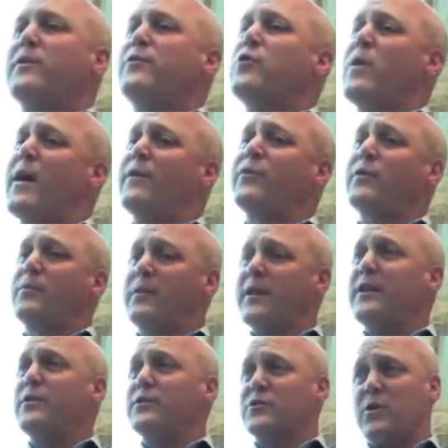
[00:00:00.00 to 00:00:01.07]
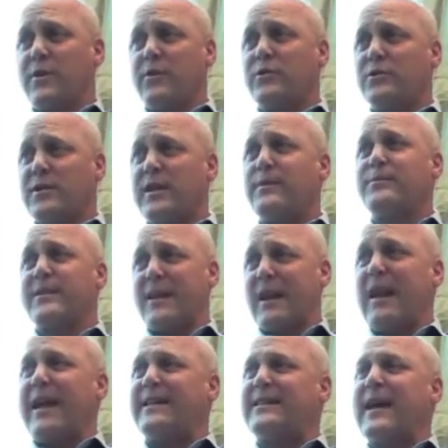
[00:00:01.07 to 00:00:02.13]
If you have some leaders on those teams that
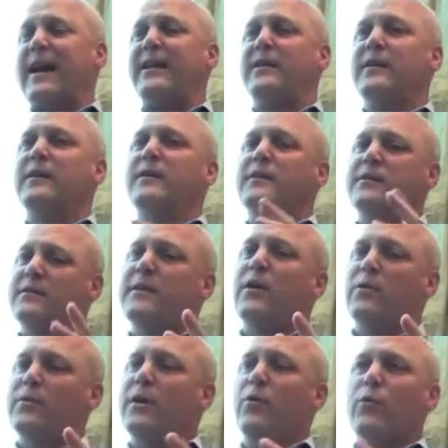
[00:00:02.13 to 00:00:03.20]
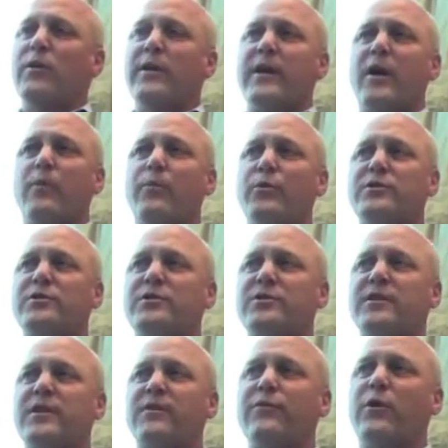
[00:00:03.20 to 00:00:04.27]
are like that, they'll really help push the
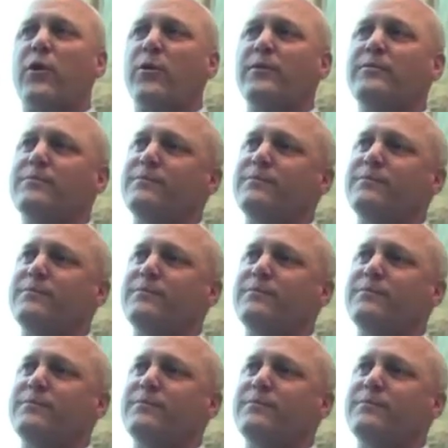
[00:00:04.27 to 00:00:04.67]
city forward.